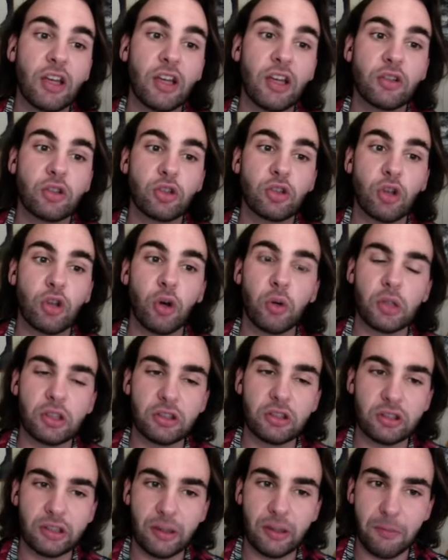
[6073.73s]
so
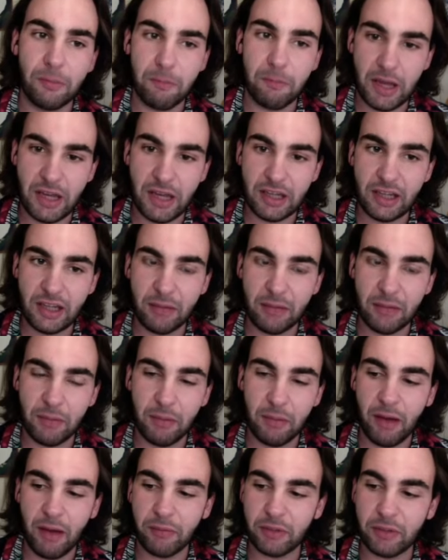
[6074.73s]
easy to make, and my
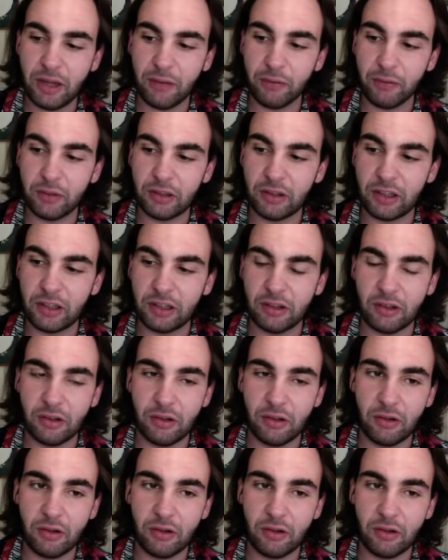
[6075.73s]
mom definitely like.